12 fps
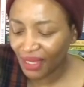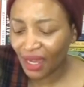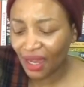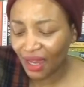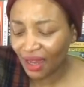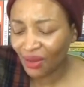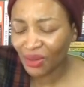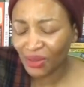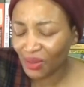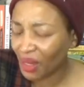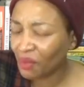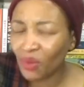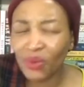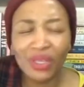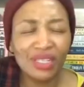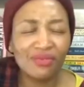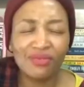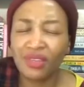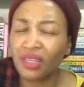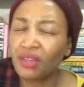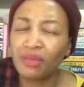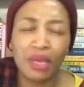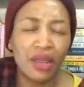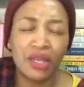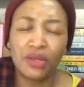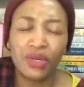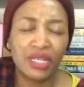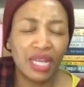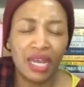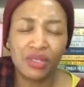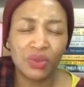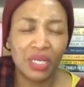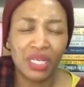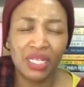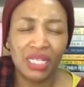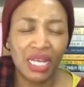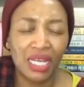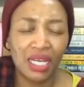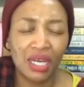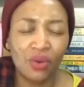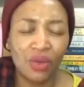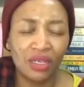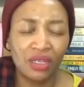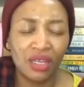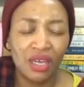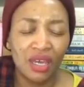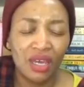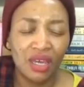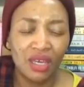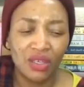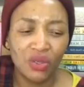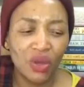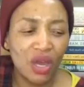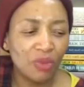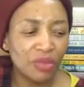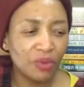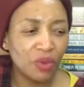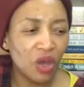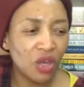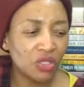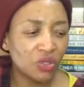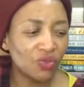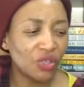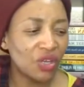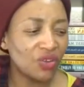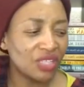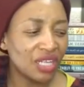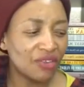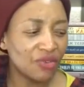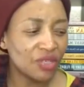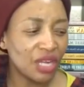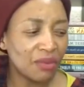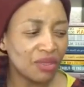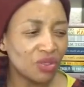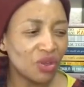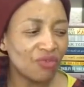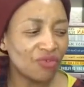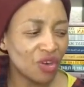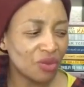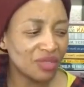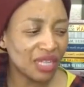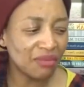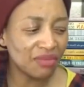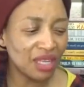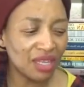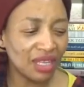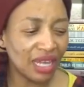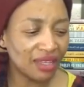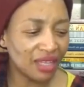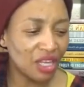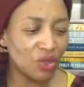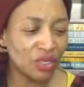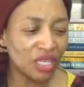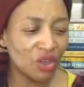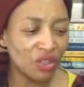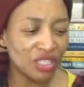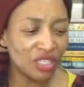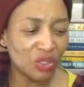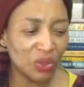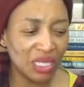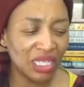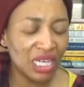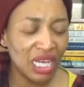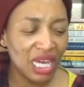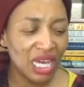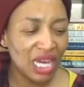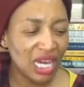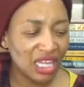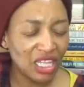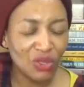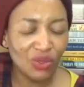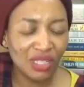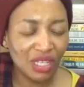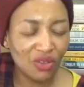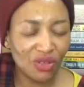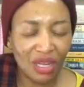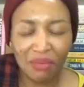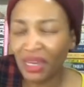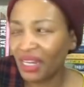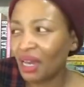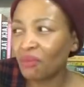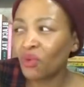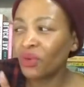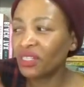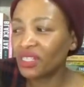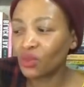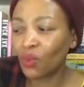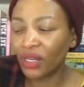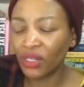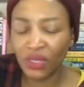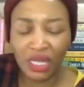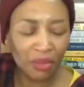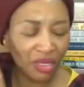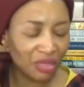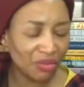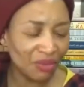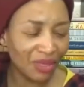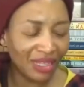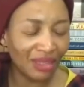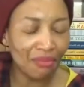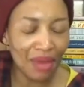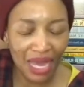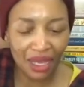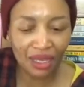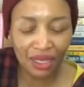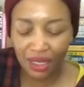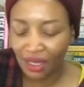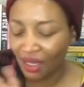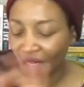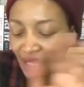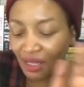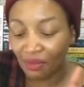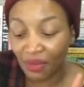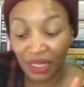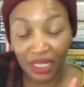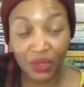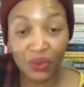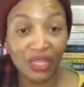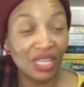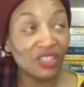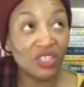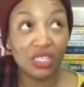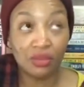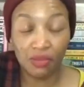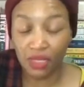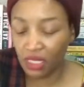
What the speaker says: Also, I'm always very paranoid as well. Like when, you know how people ask for your telephone number to confirm something, like they're looking on the screen, and then you say your number, and I'm always just wondering about the people at the back. But anyway, that's just me.